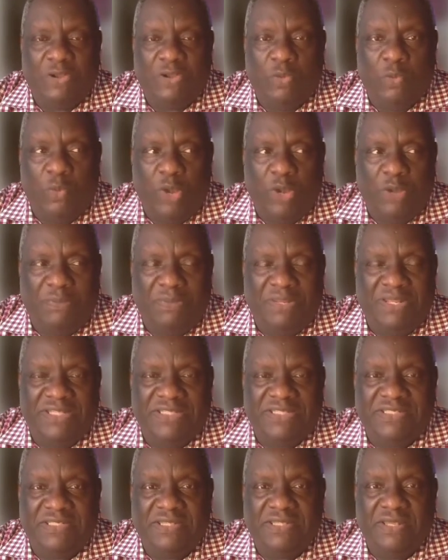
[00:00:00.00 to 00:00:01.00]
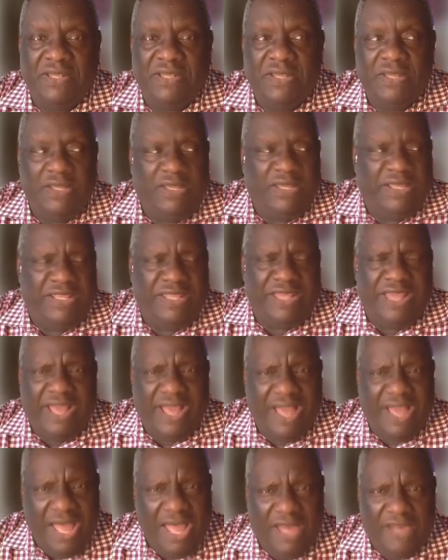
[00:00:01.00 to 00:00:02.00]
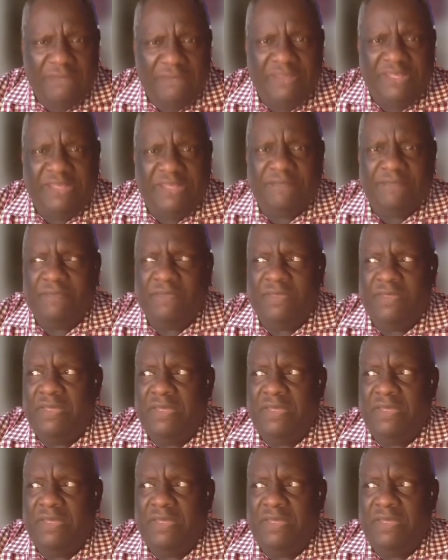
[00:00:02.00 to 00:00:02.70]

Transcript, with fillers: in our workplace, in the economy,